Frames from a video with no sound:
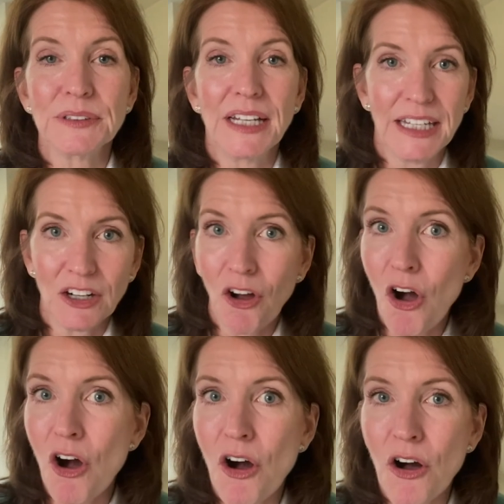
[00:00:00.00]
It
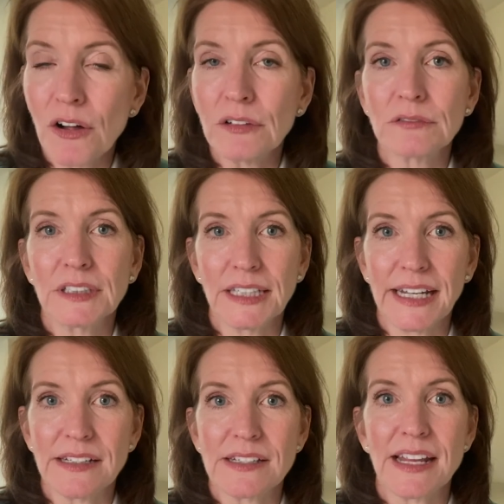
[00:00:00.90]
all
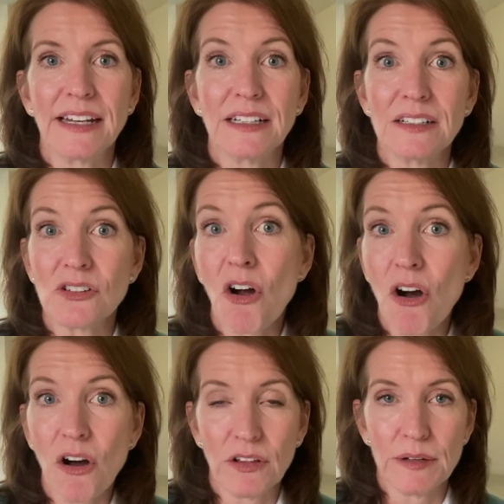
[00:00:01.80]
relates, and it is
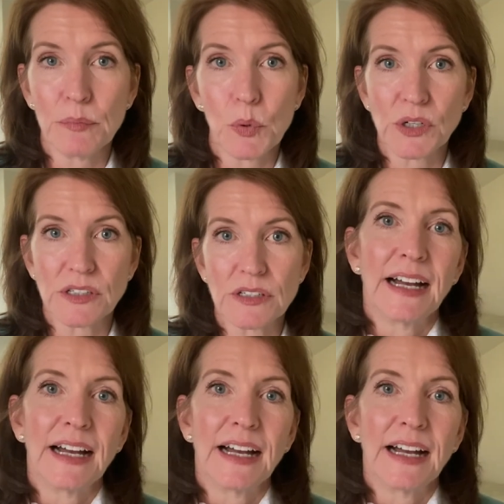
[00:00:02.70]
all important.